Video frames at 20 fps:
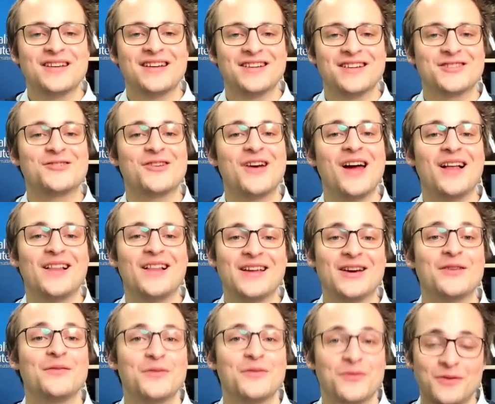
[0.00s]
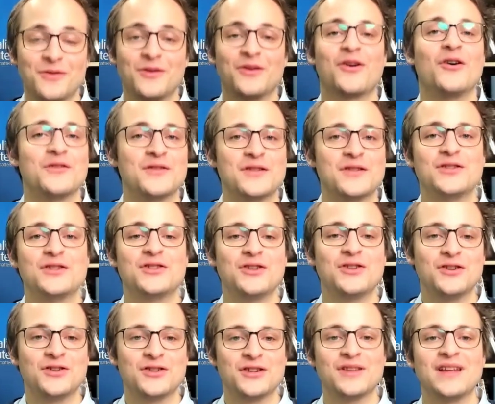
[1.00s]
in Australia through the
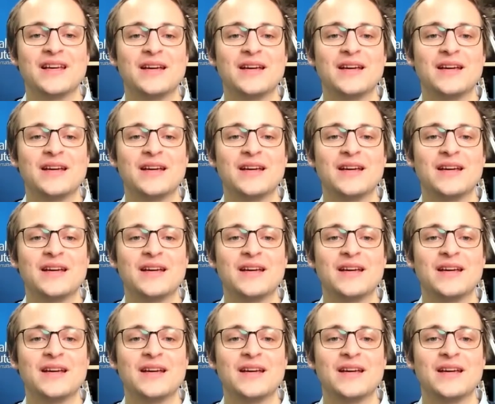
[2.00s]
Constitution,